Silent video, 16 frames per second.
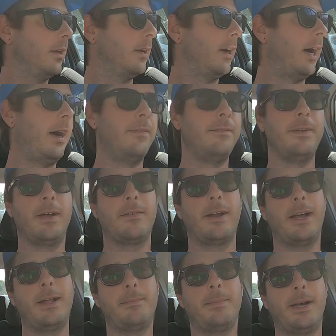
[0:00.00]
I've never
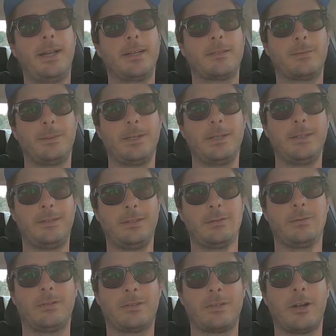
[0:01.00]
had bad
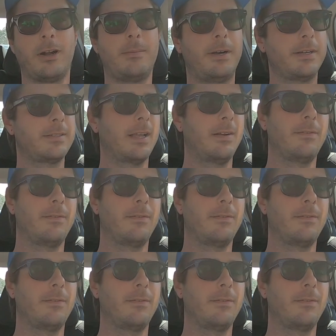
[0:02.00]
experiences with Starbucks.